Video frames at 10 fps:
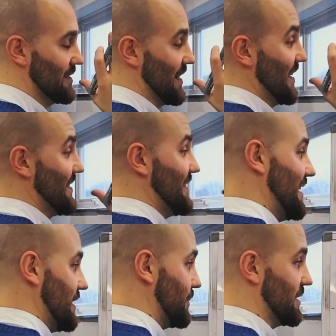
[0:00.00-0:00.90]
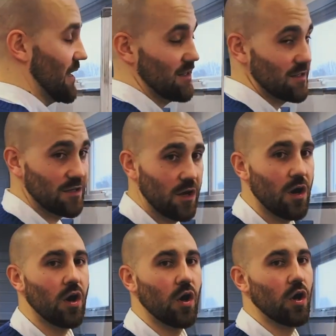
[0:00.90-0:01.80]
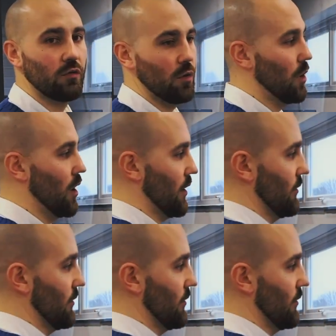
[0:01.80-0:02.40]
that is 6% ROI,